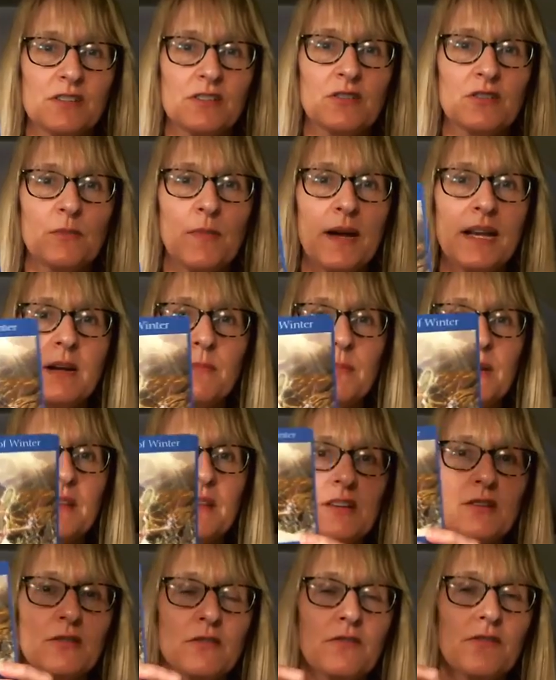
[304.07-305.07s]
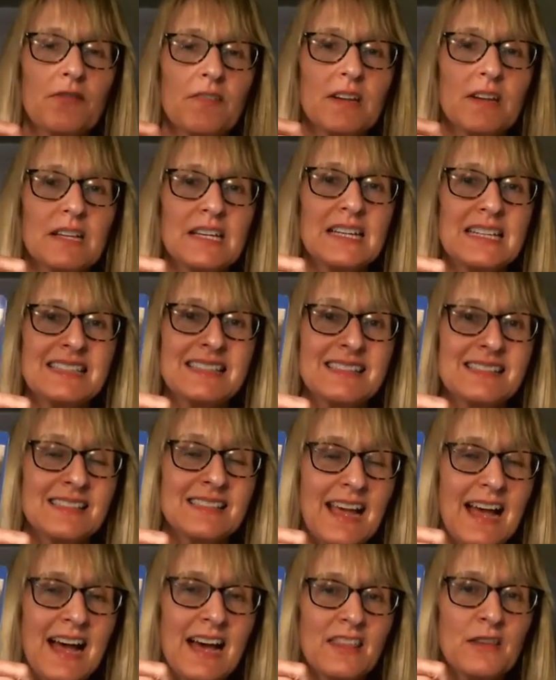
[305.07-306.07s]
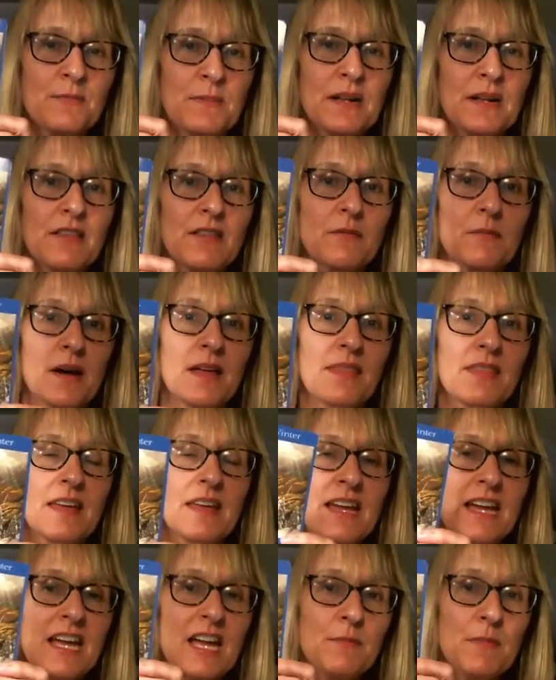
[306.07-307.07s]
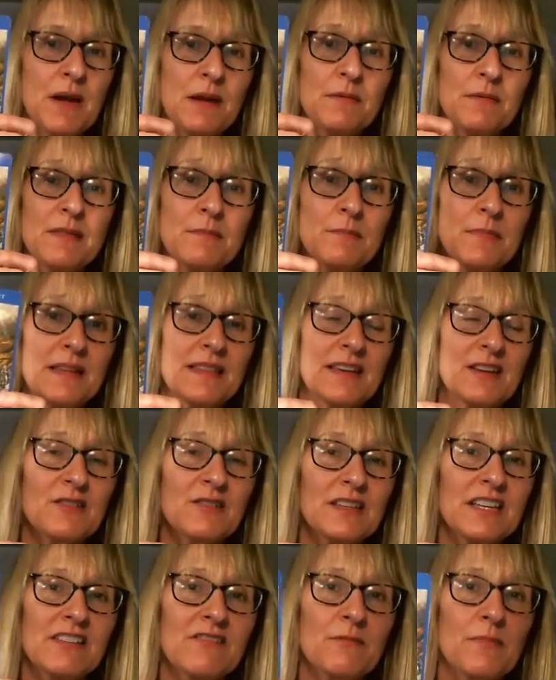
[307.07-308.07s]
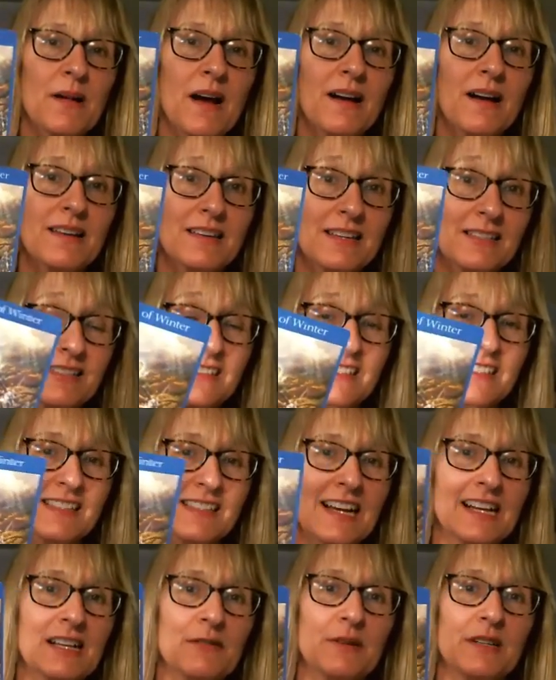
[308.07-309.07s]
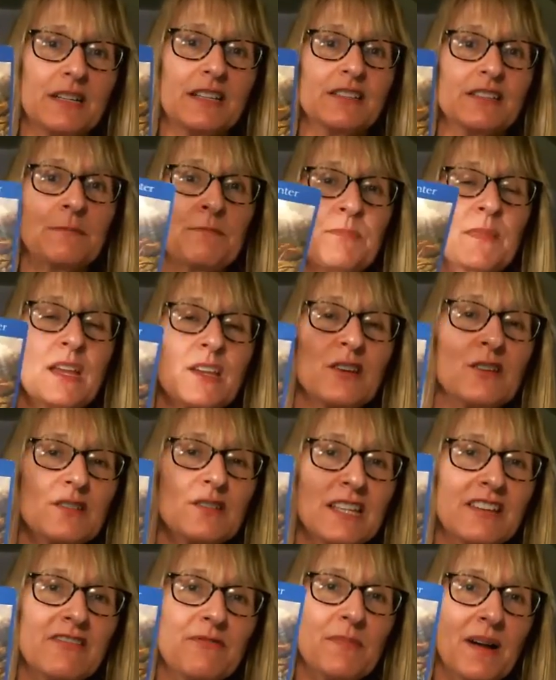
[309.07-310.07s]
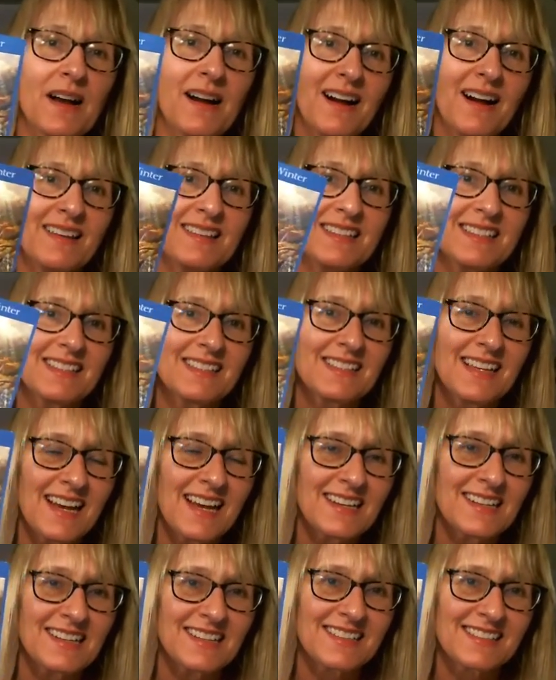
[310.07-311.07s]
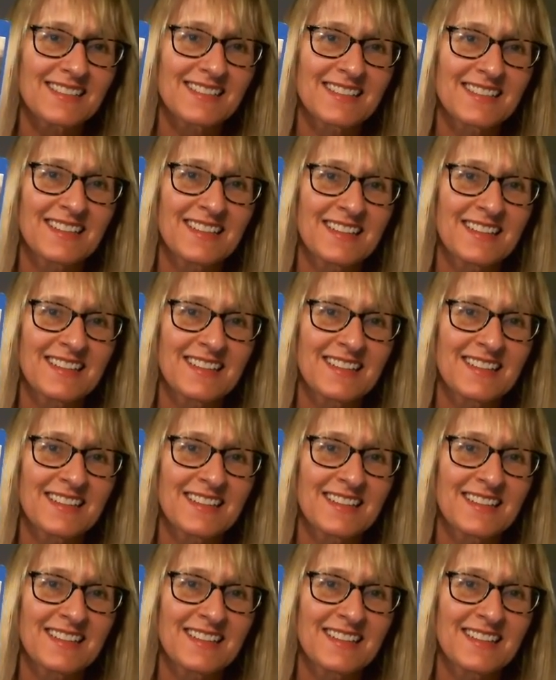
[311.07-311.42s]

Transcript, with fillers: So it may not be that you're feeling sad in the middle of the month, it may be that you're leaving behind, this is exactly what it is, you're leaving behind this sadness.